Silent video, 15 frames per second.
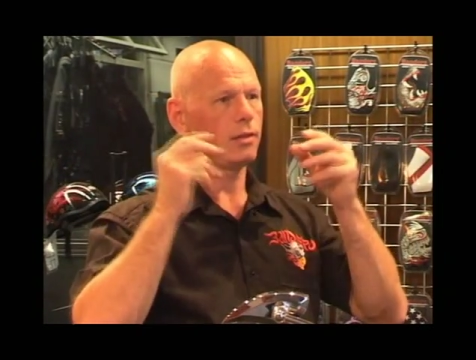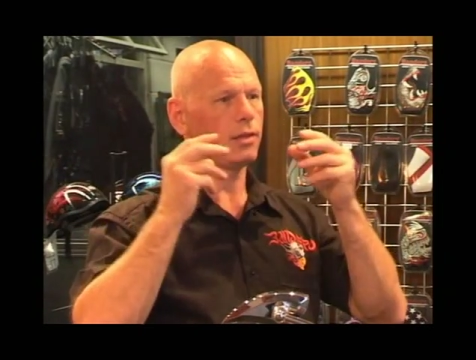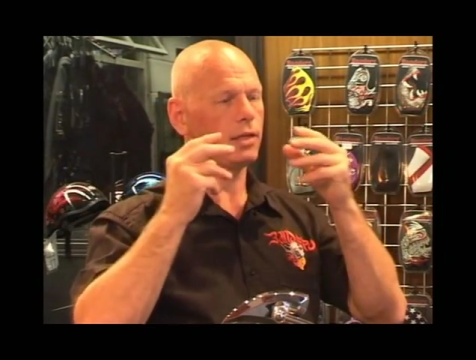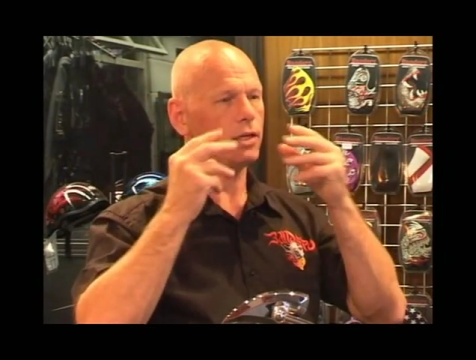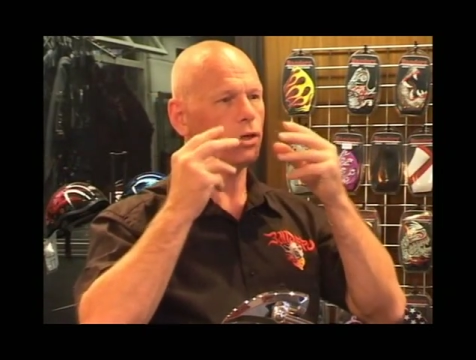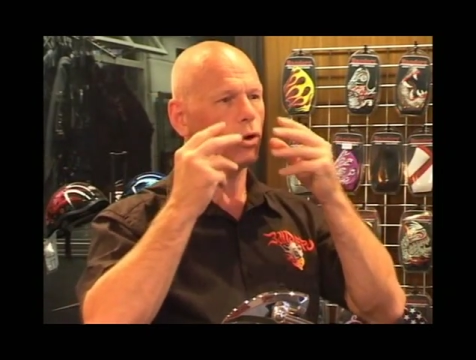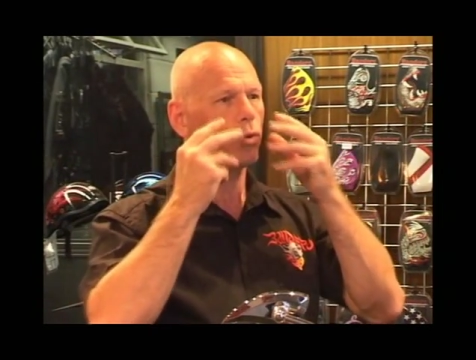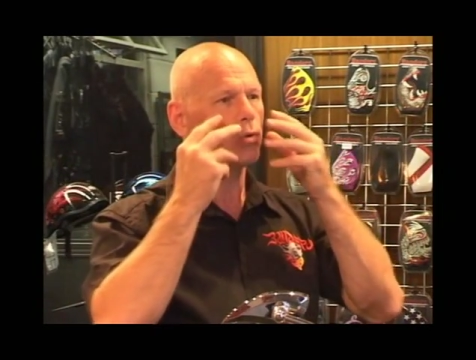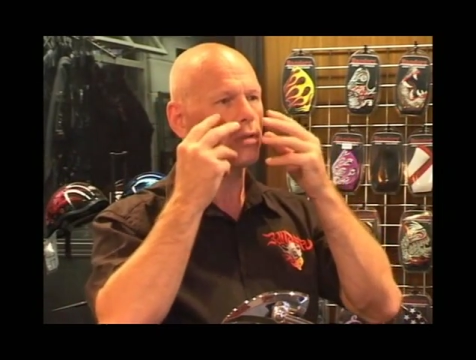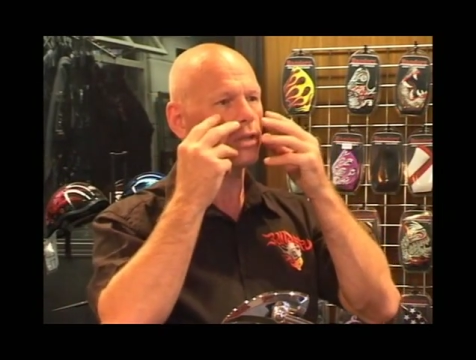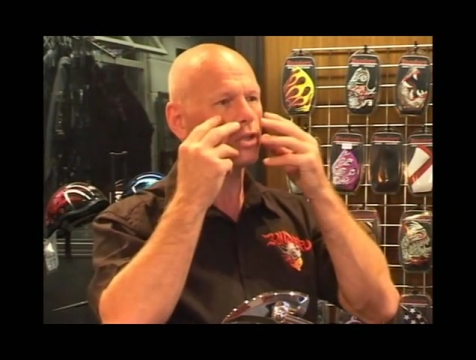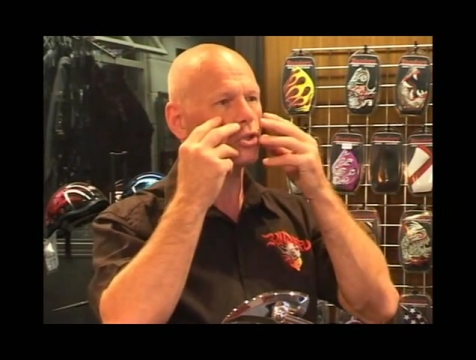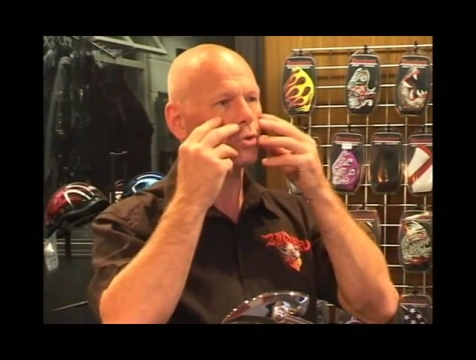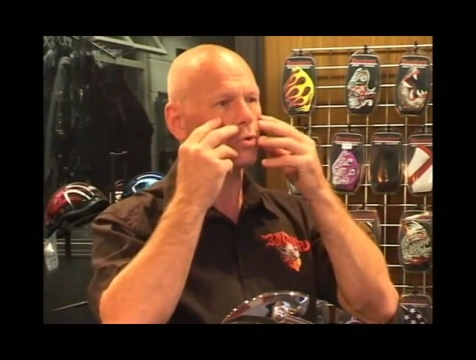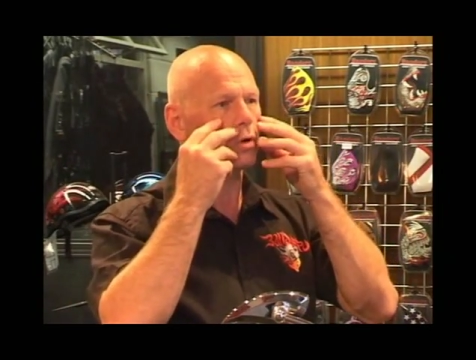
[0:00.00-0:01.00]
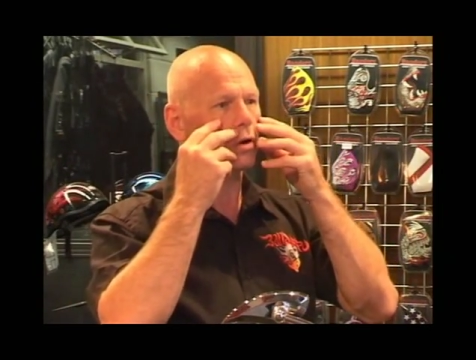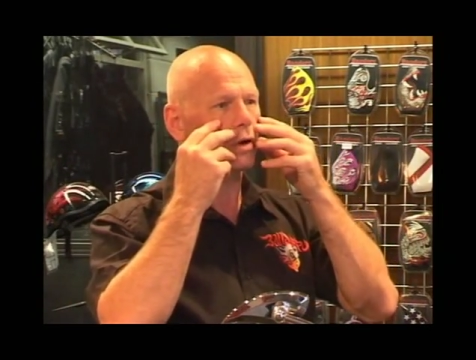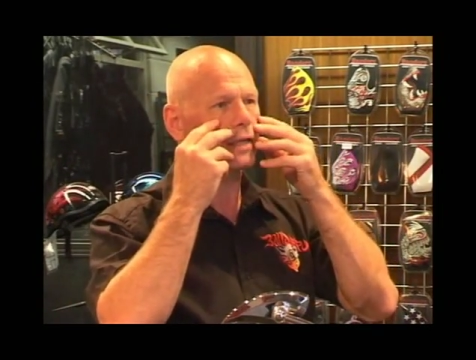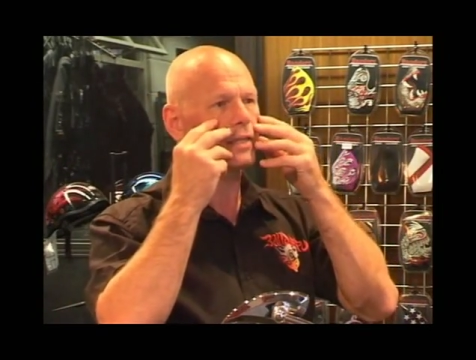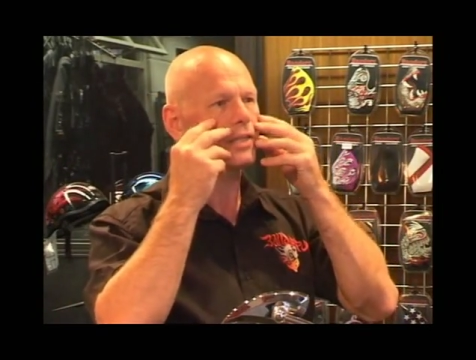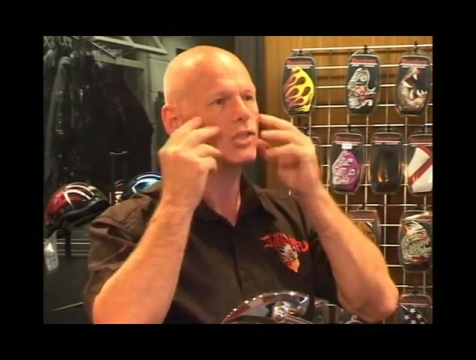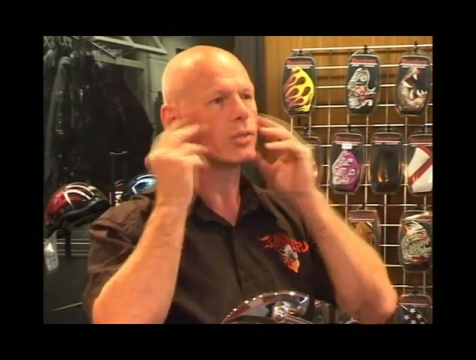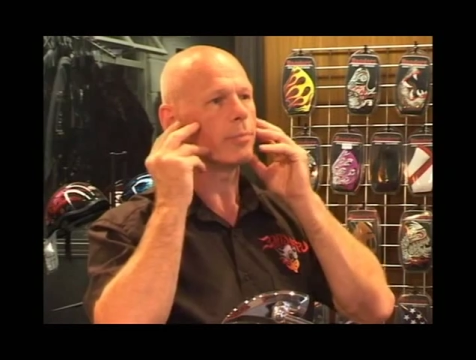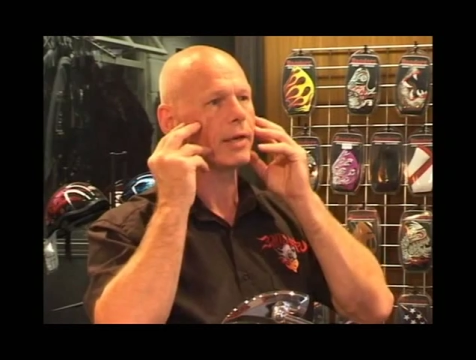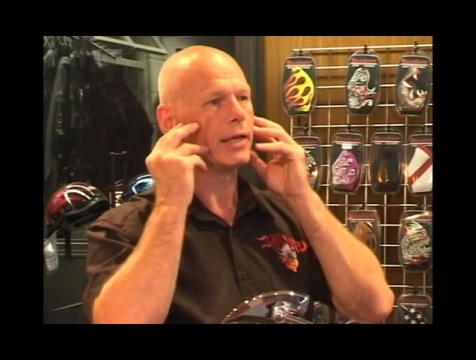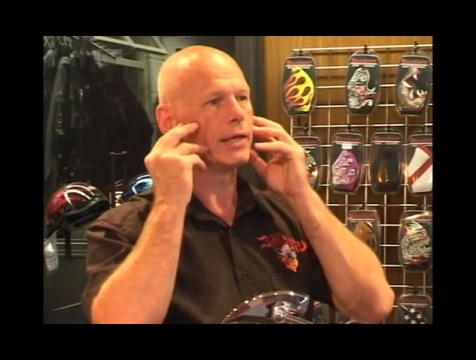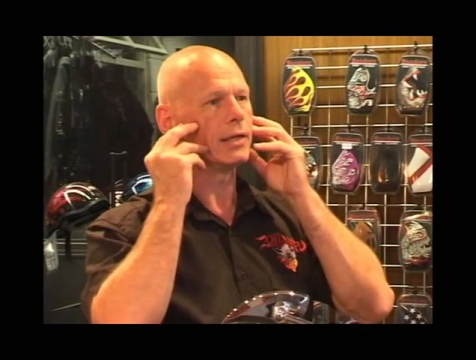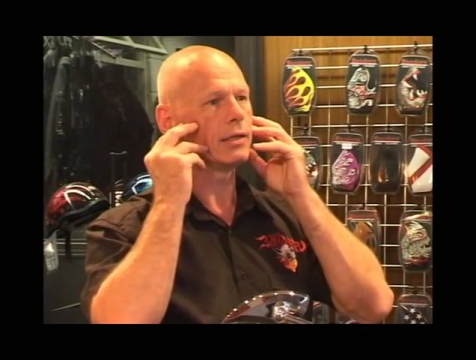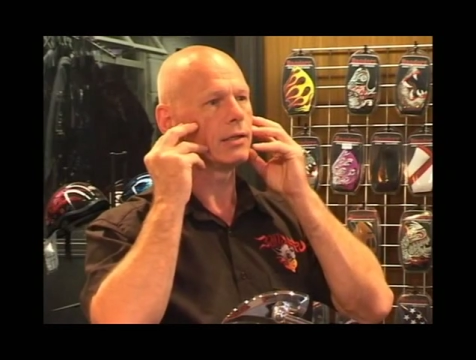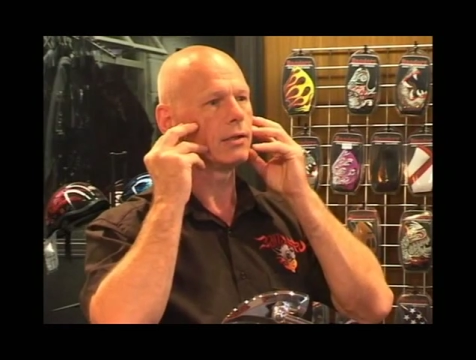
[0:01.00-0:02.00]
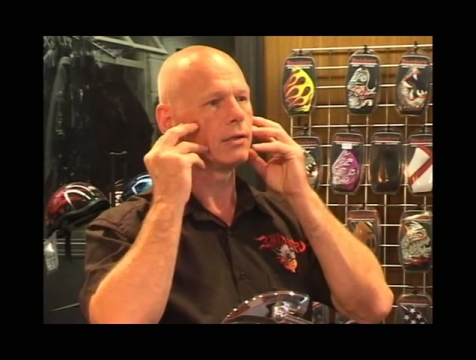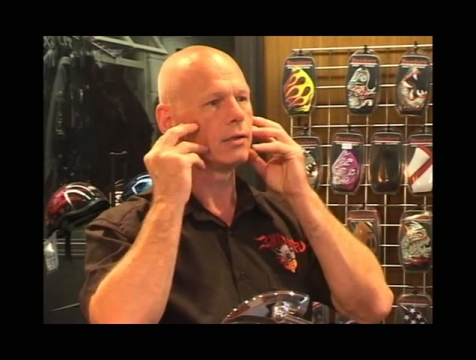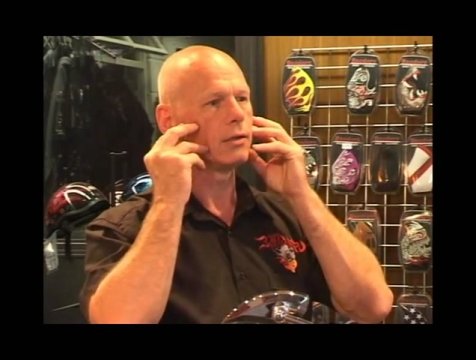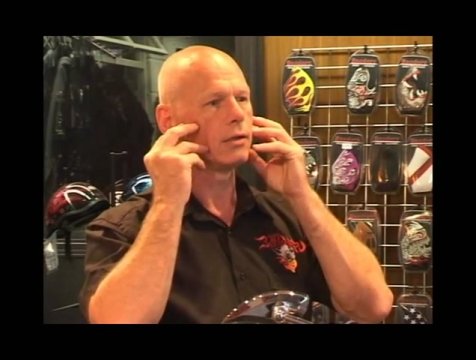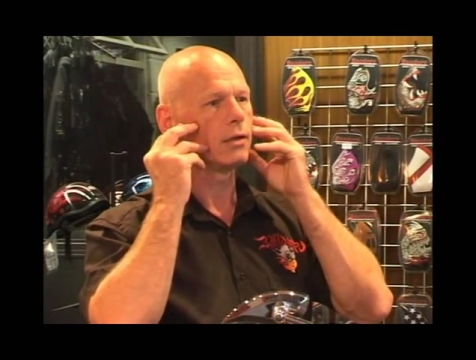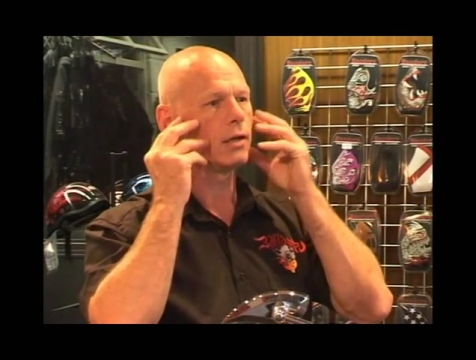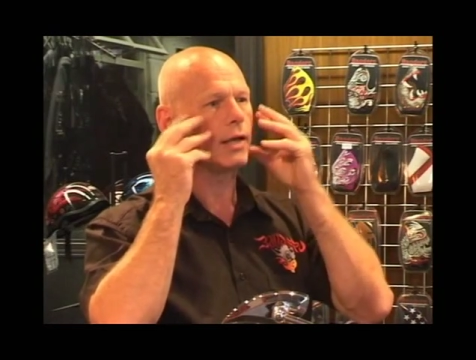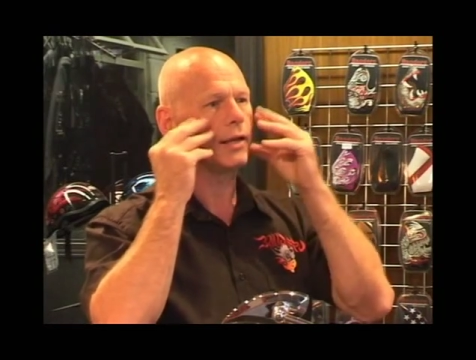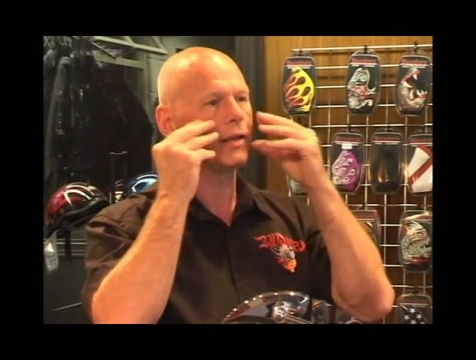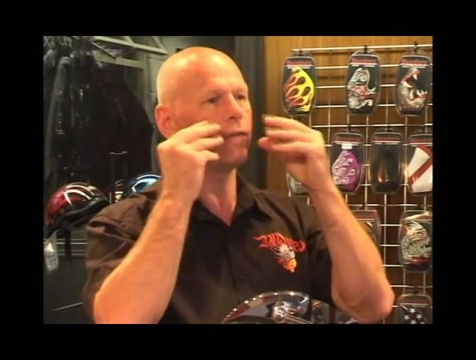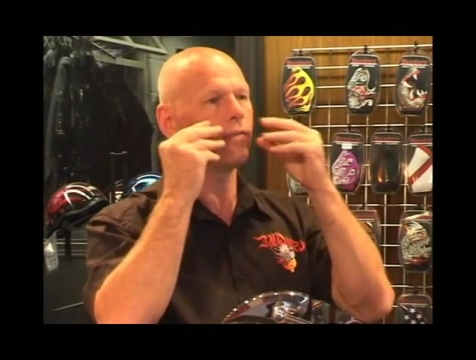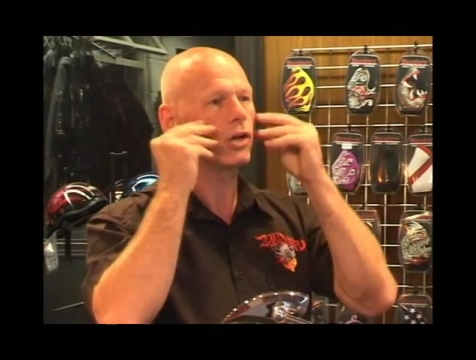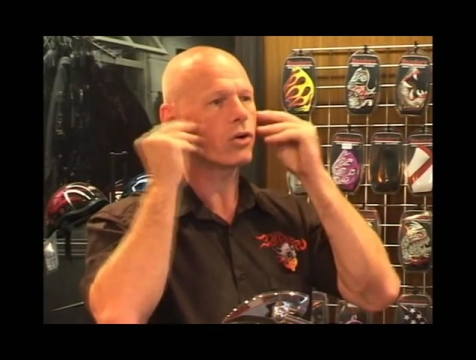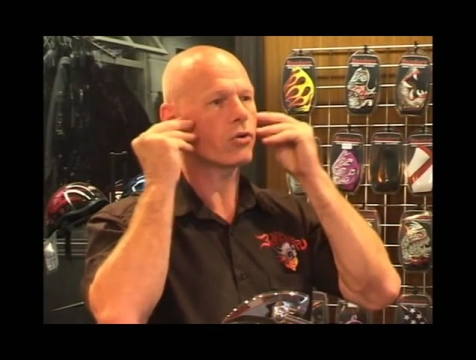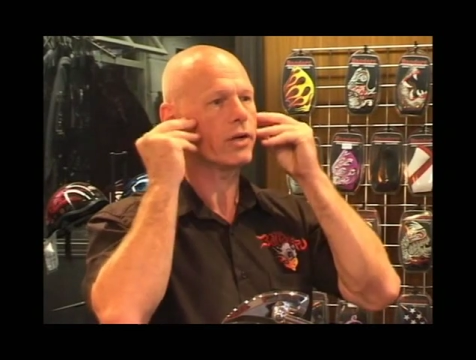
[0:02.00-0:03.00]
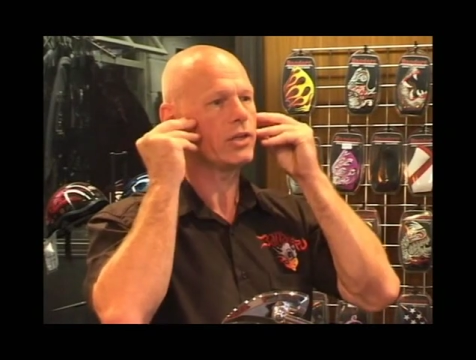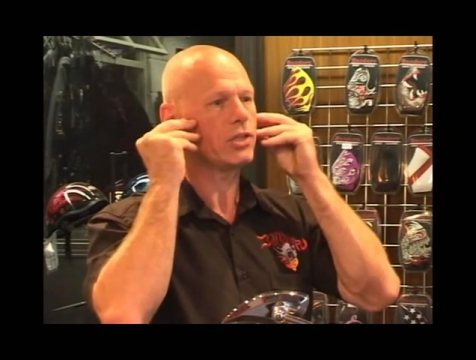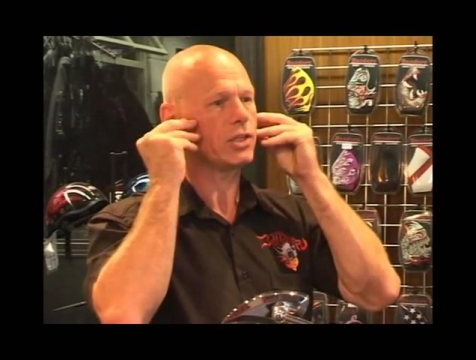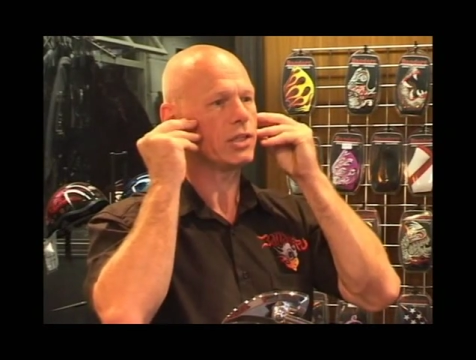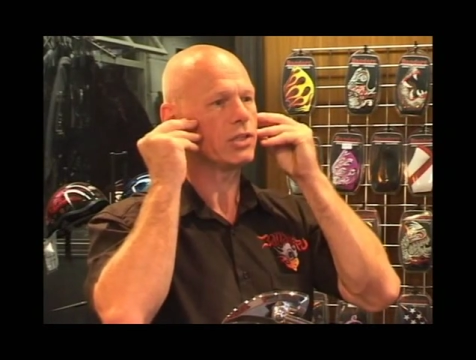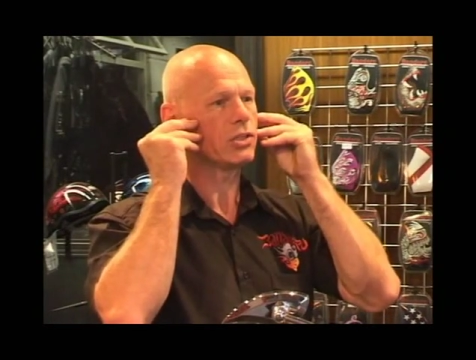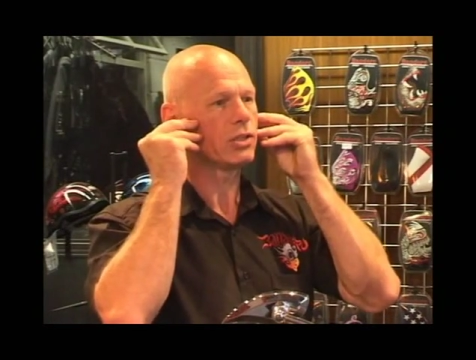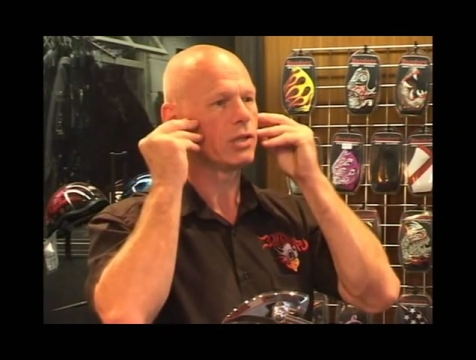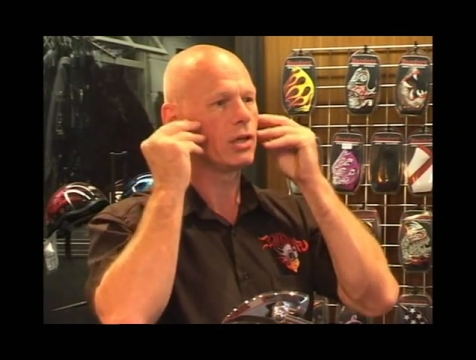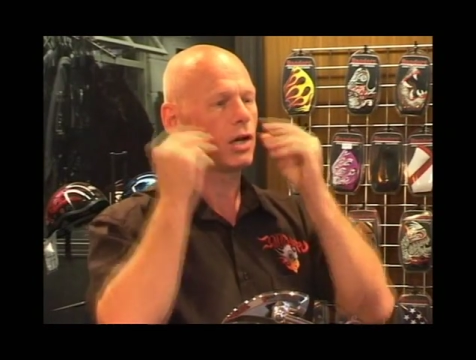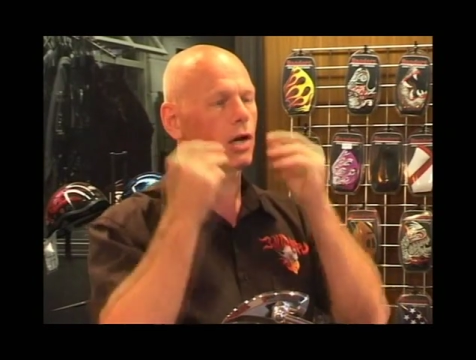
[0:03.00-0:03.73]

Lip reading: all of the jawline disappeared in the creases.